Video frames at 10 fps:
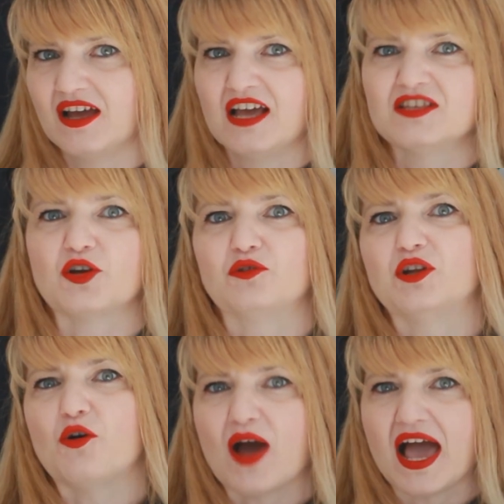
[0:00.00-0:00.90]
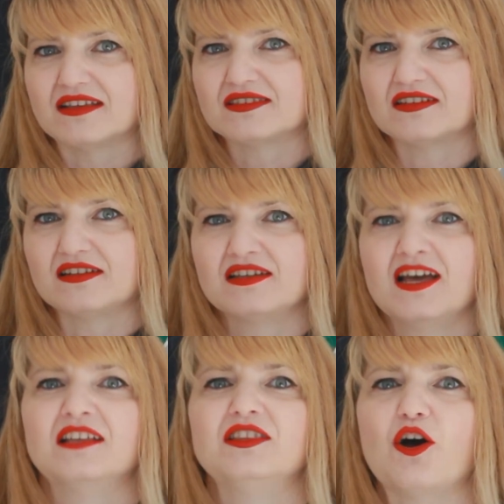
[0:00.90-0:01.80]
So no
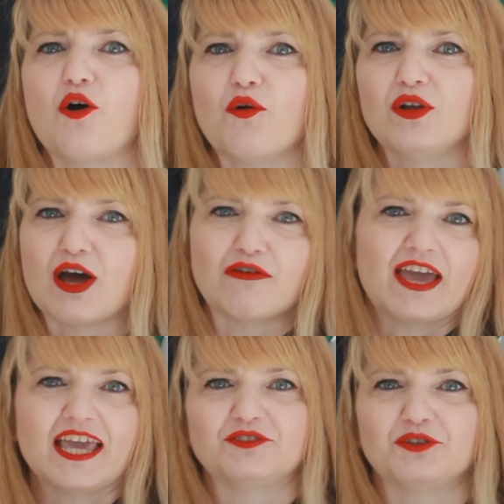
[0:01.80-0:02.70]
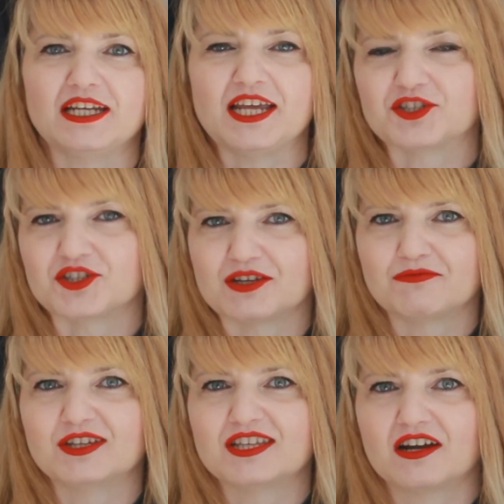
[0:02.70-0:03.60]
hassle, no love-hate relationship
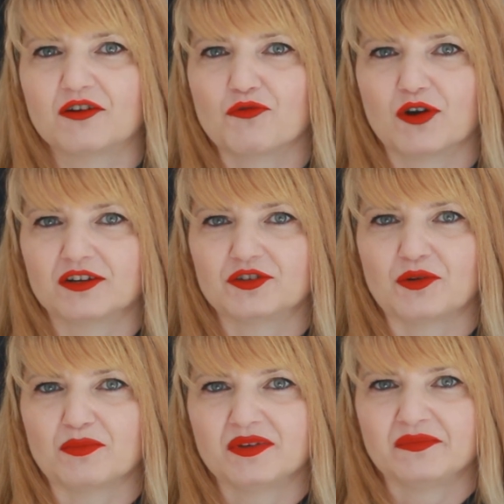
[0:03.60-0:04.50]
with her wardrobe.